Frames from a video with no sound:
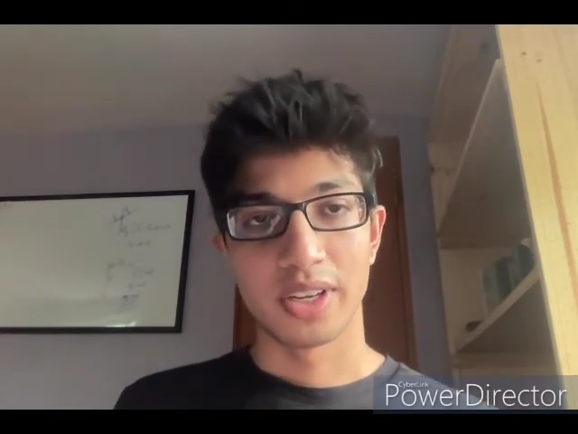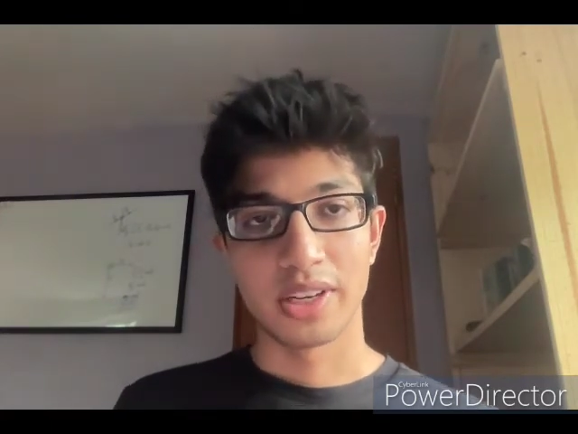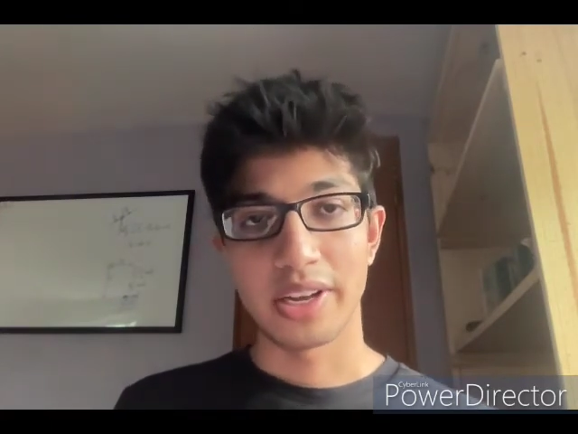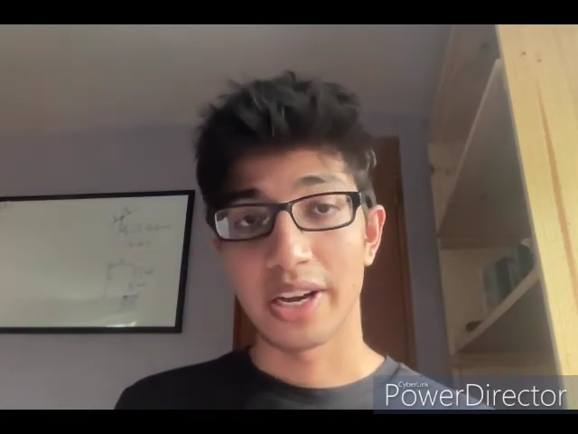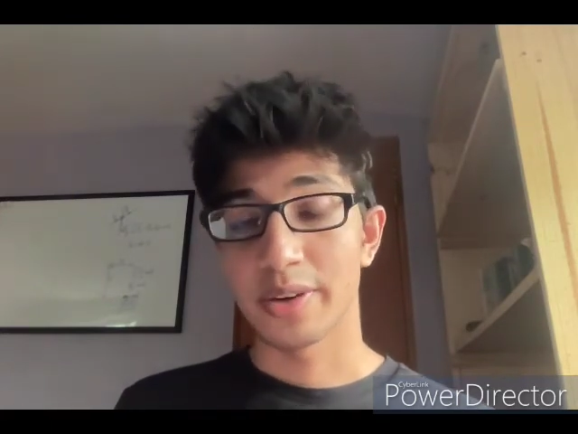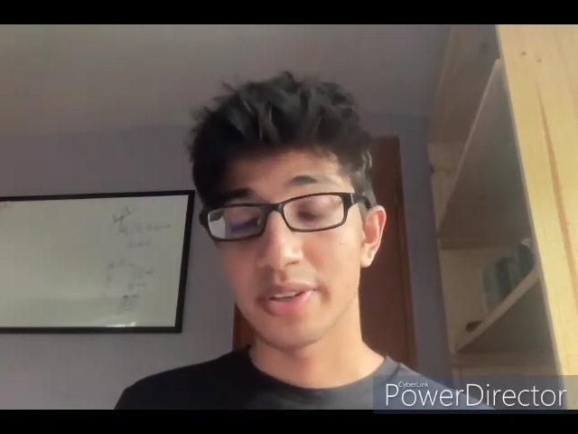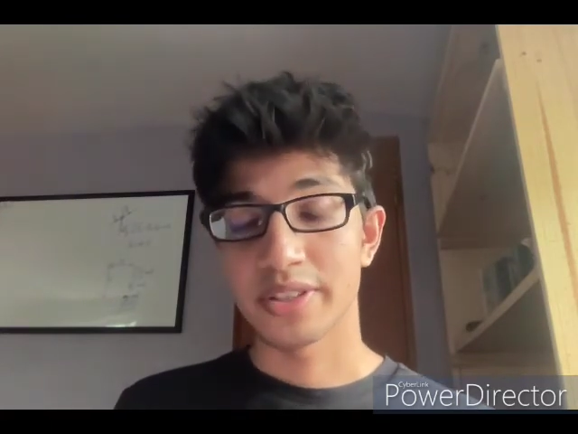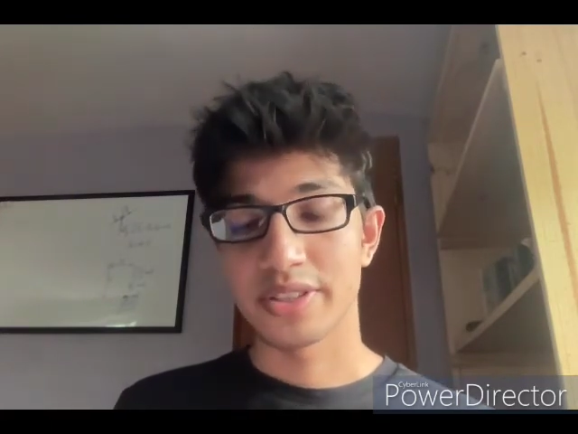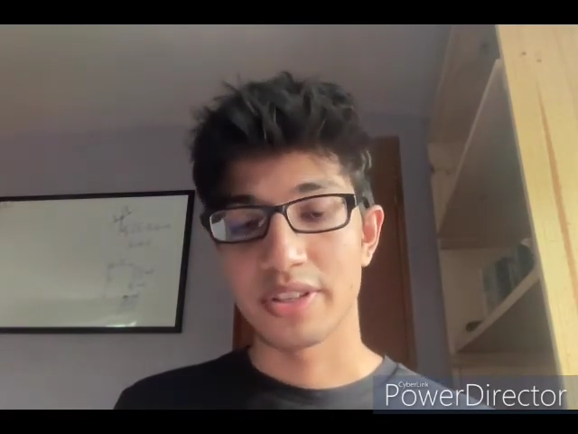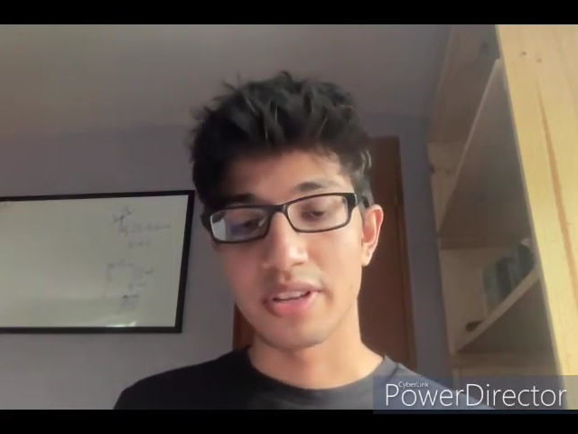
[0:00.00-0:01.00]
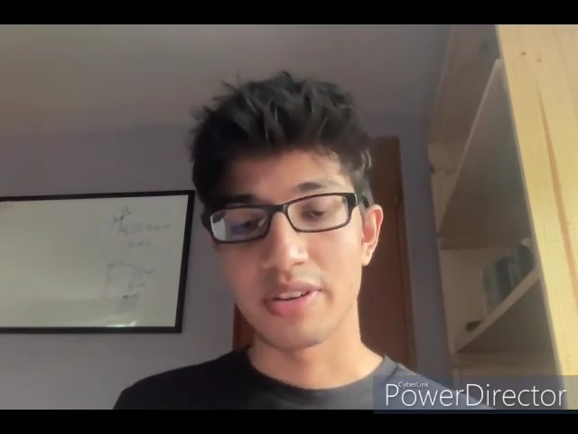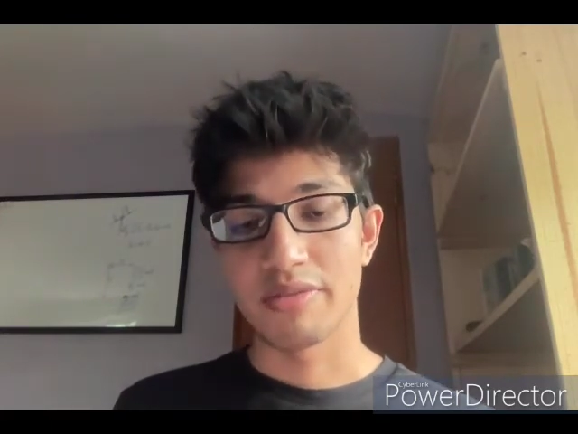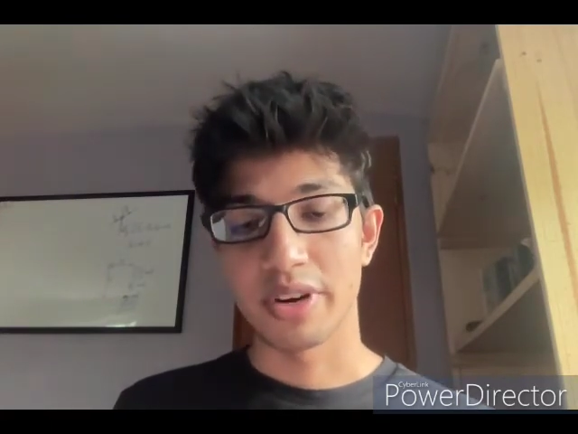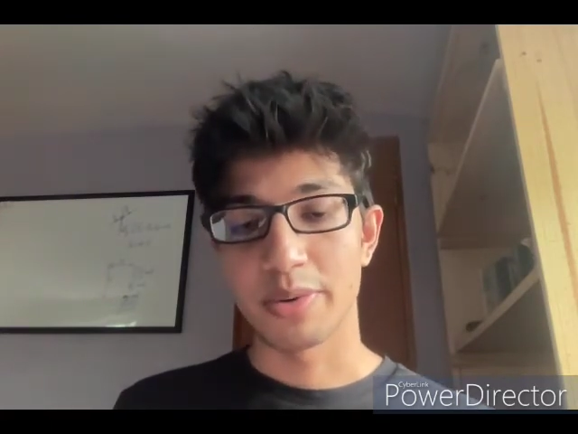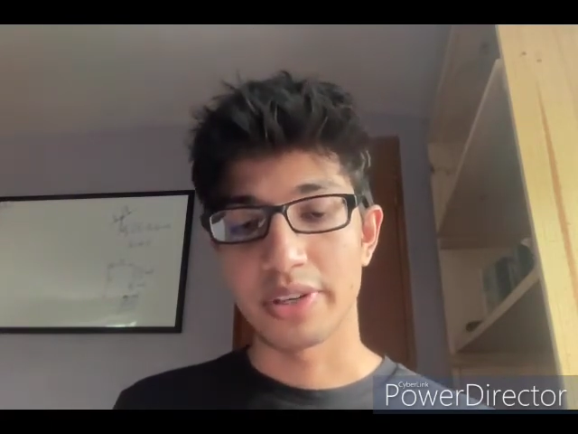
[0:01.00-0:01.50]
Now it is the
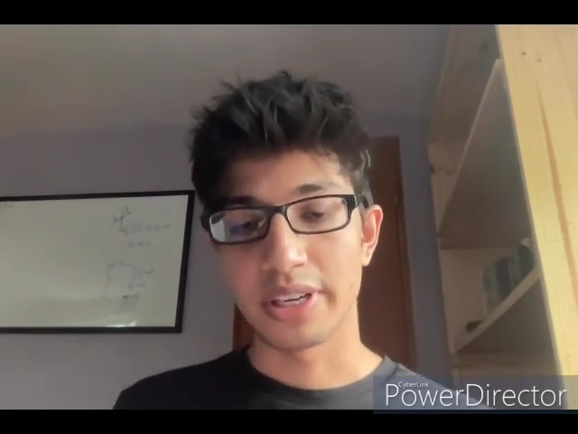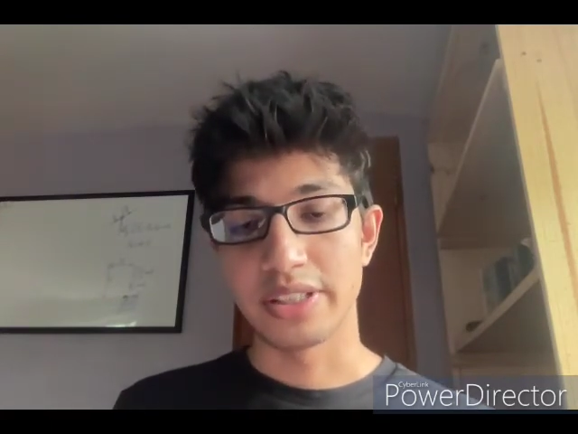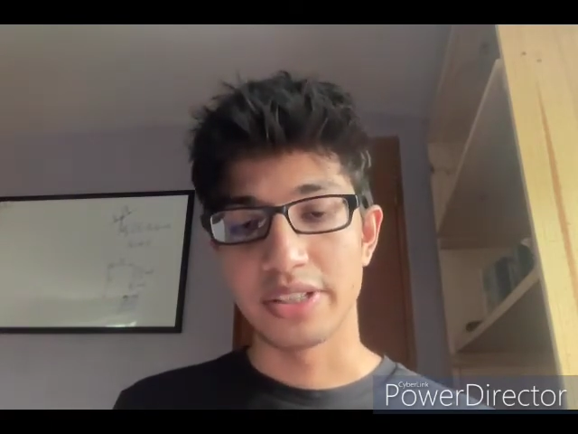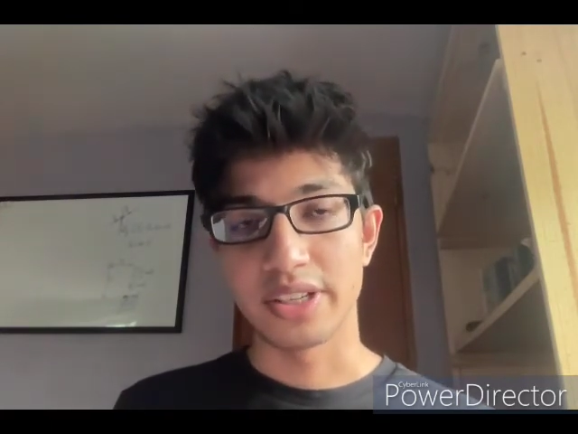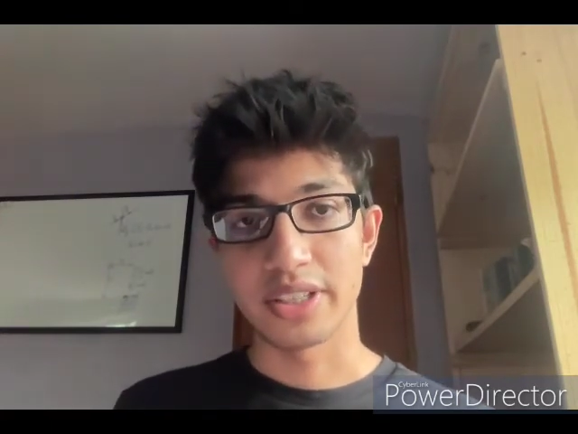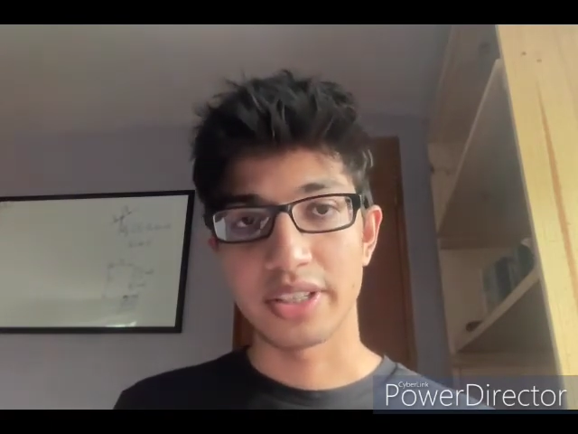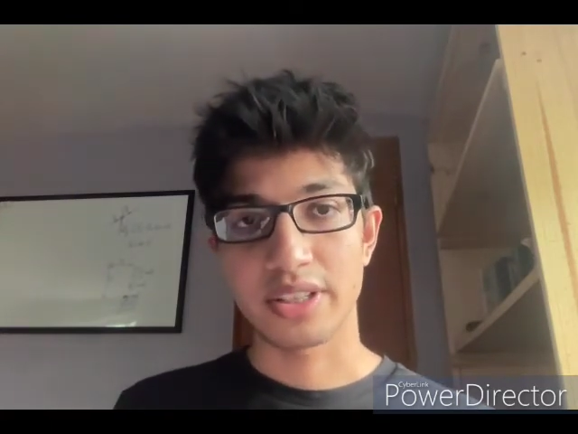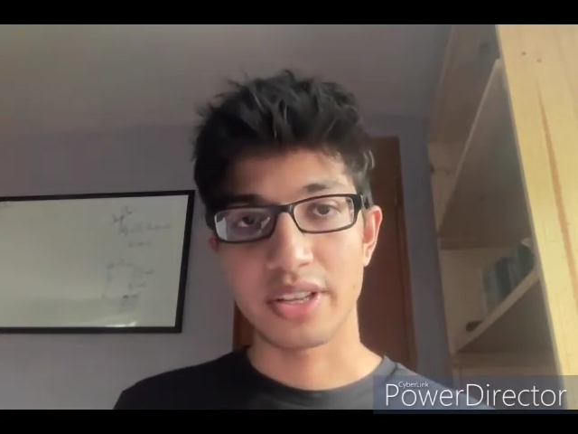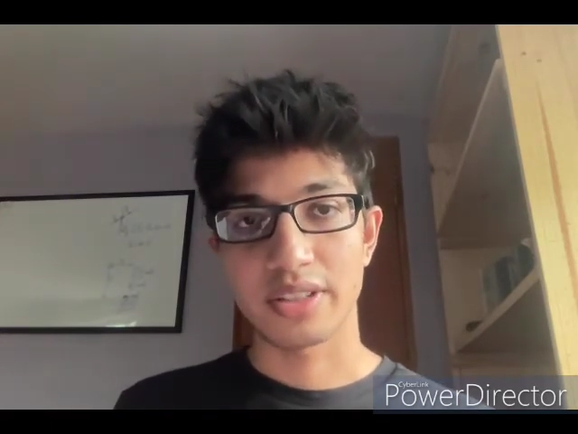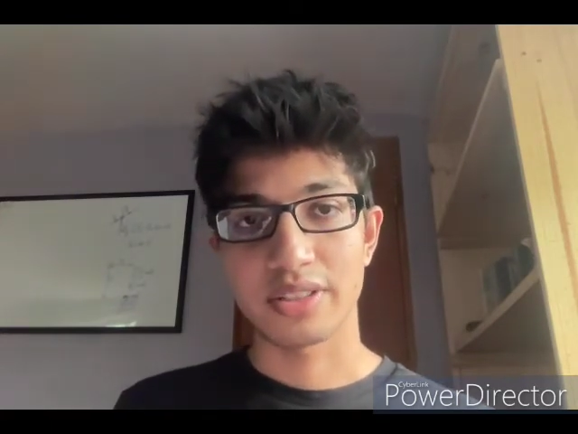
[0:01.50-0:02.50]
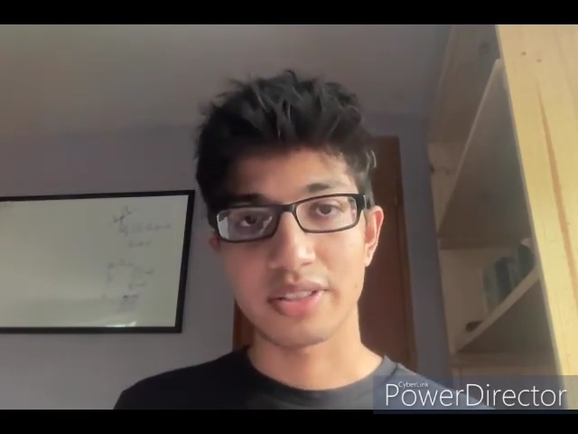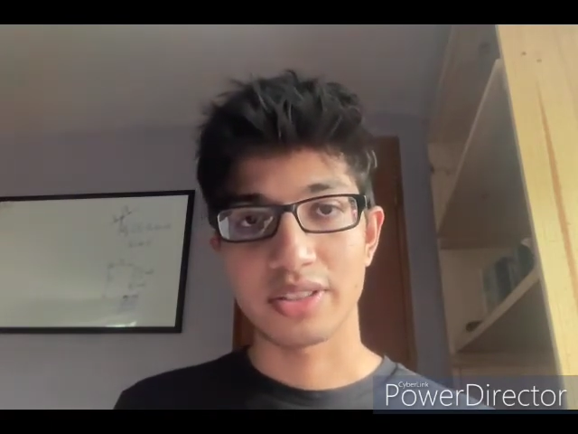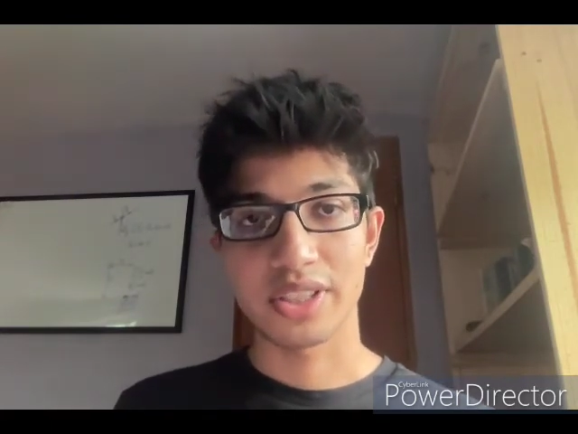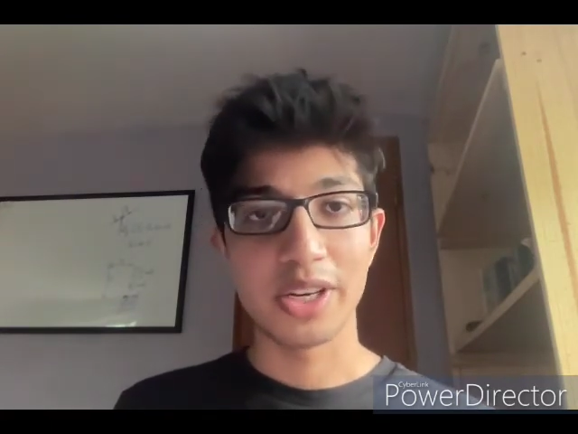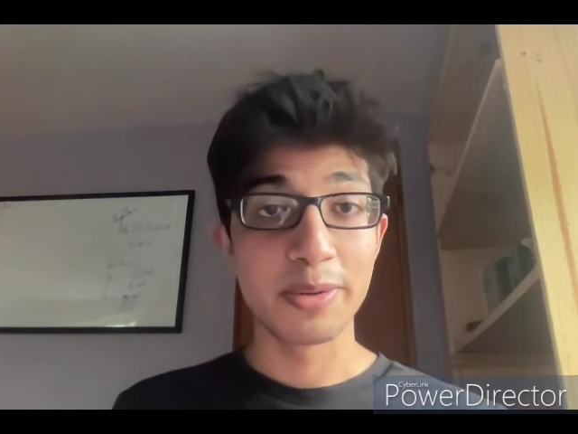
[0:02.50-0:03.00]
very idea that
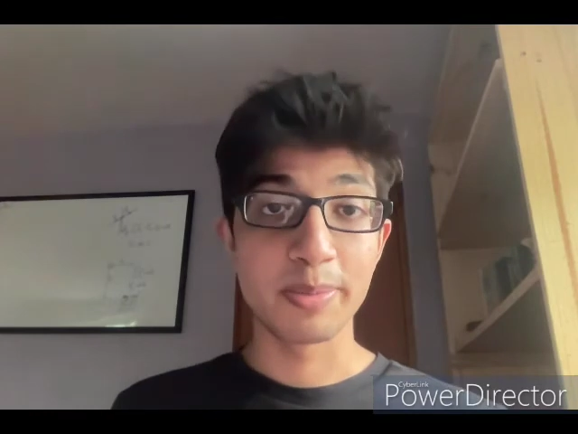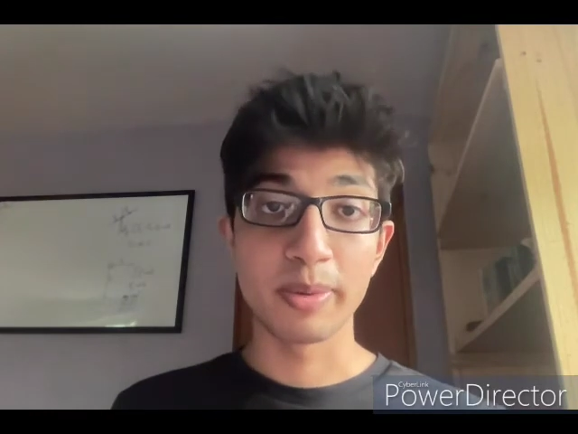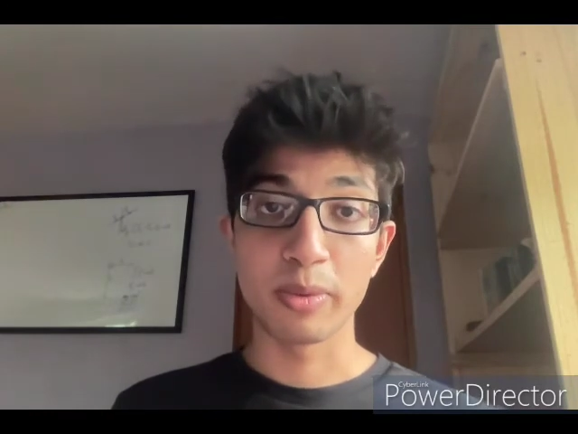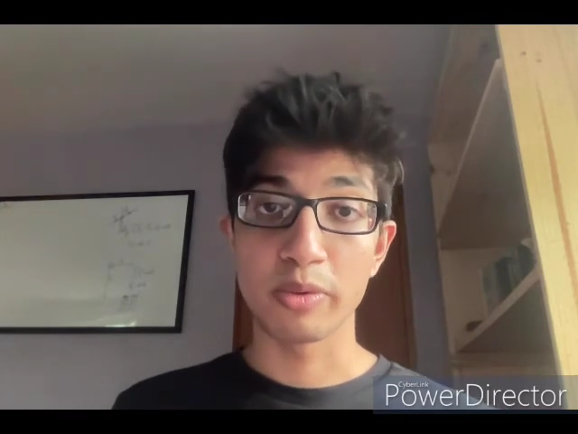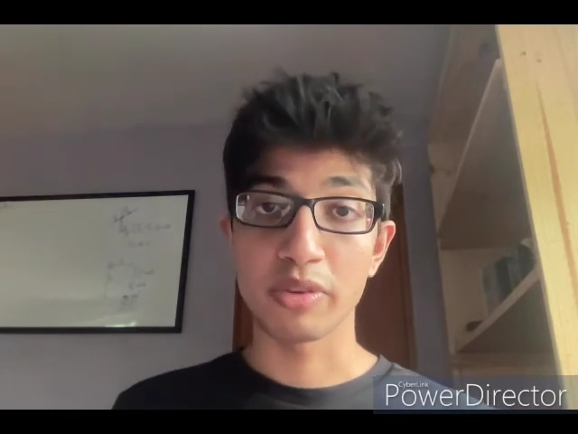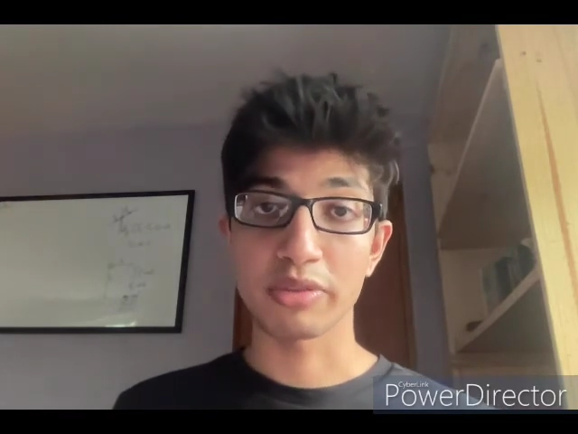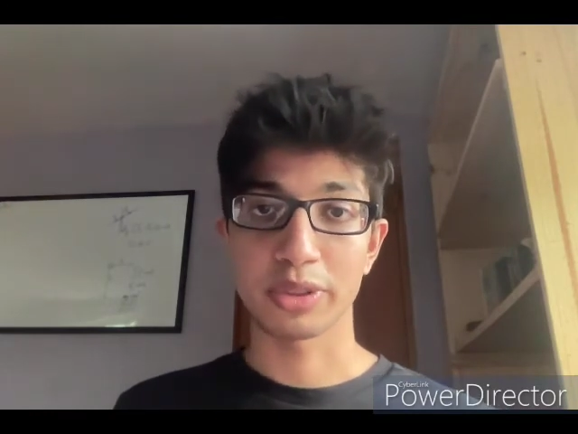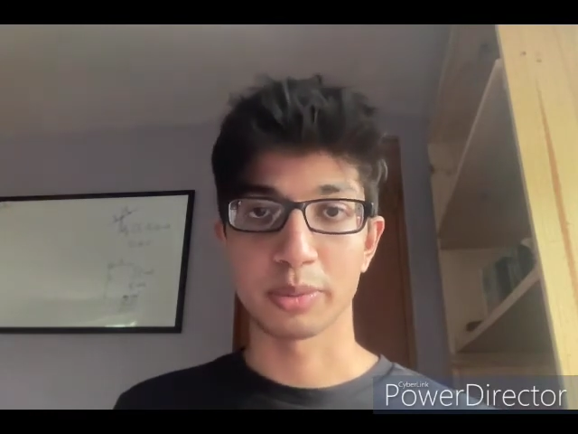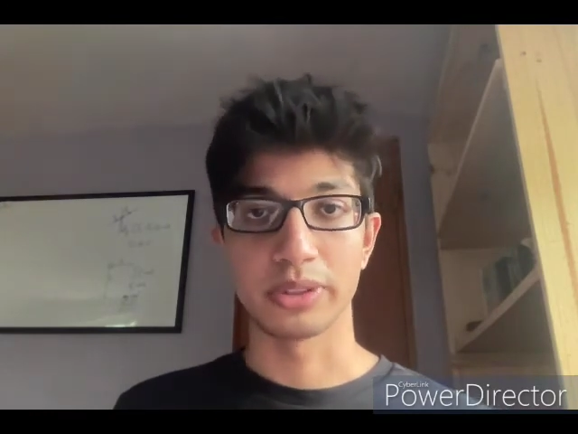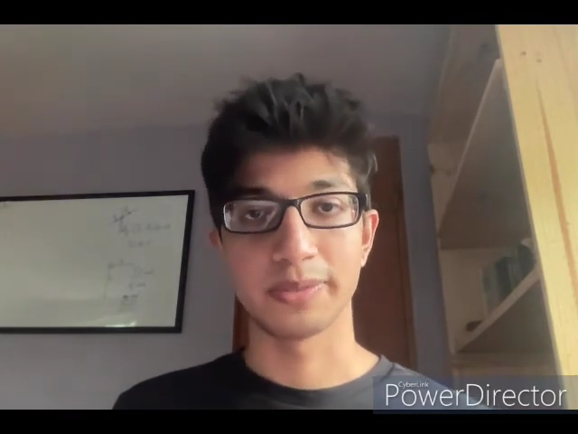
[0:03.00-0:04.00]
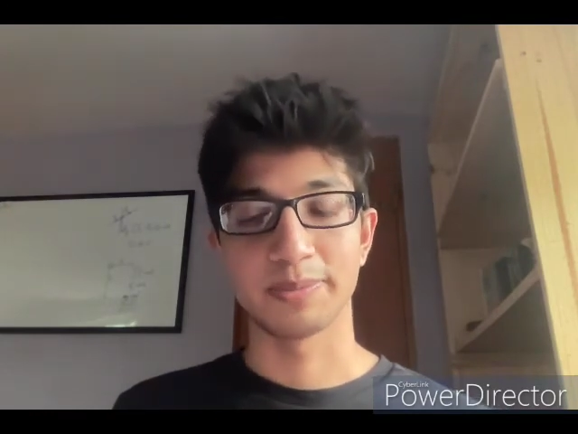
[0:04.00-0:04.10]
keeps me moving forward,